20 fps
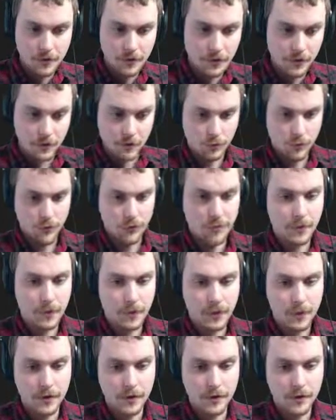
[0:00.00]
So
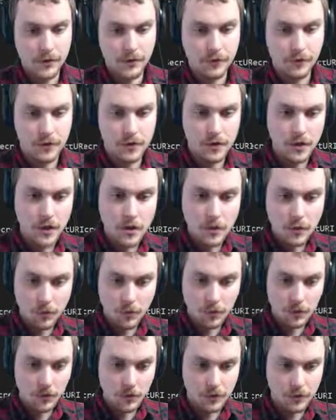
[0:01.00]
response
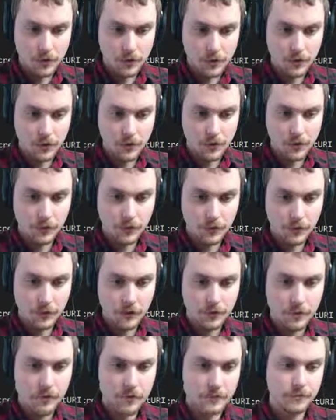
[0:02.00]
equals,
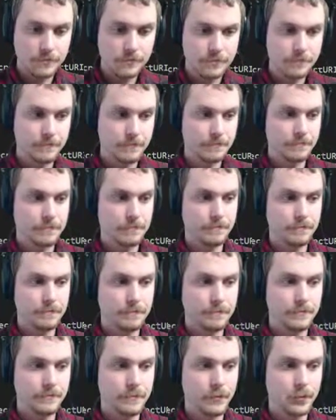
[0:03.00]

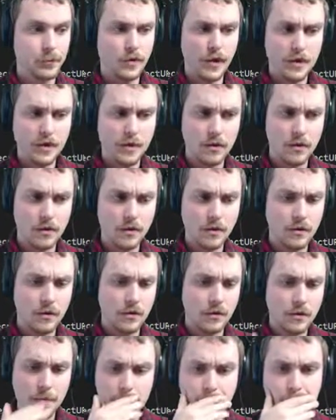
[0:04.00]
was that,
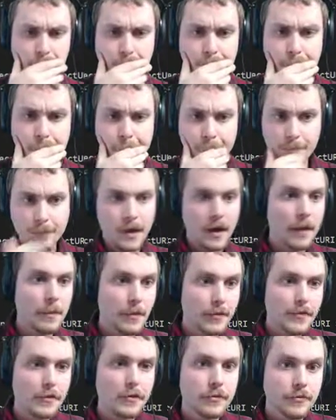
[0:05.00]
I
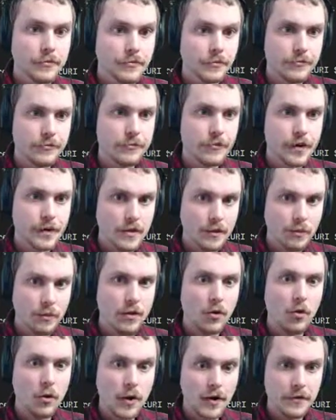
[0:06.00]
must have, in the
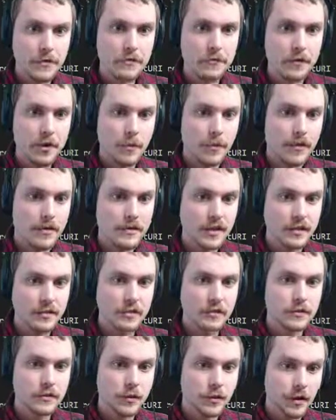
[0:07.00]
request Dropbox
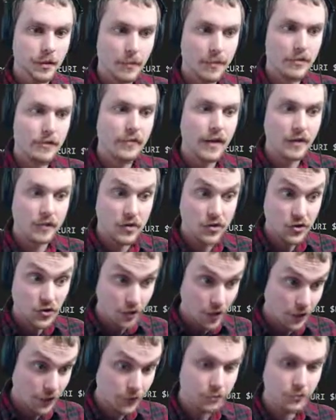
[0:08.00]
access token, I must have have it
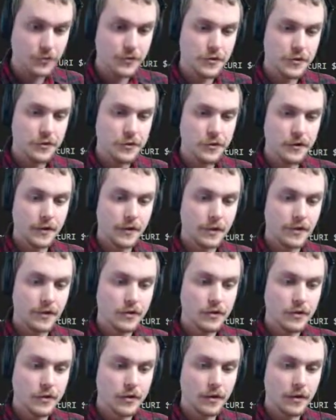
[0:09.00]
just return that
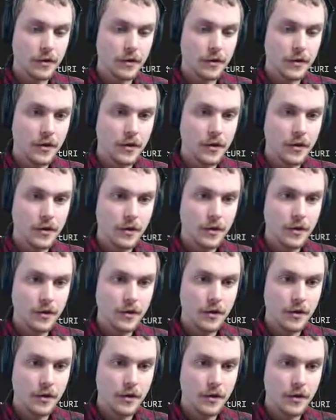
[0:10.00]
token,
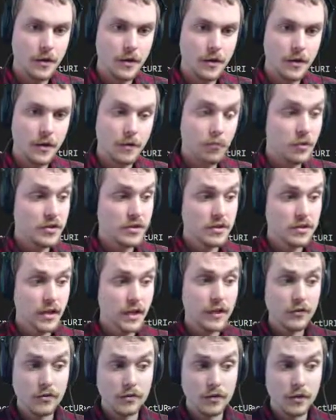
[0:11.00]
which is
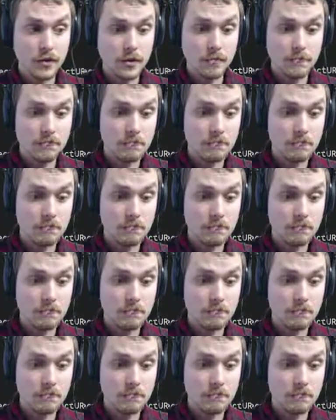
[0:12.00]
actually